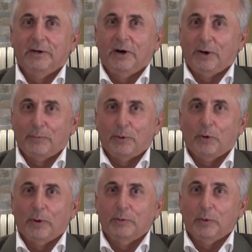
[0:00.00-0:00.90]
on our
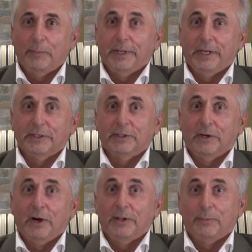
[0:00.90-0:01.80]
program to update us
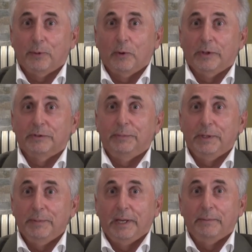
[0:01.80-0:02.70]
on the progress
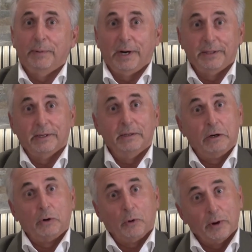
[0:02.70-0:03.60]
being made by the
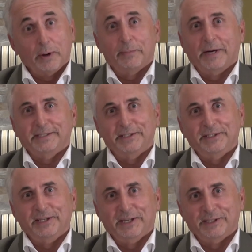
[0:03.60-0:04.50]
grown-up
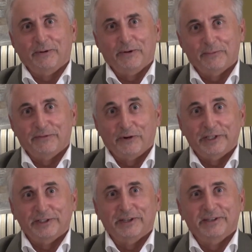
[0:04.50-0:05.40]
ICC, as Gary
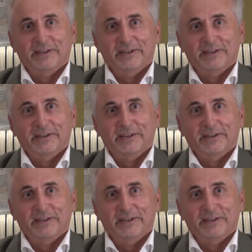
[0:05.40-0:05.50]
phrased it.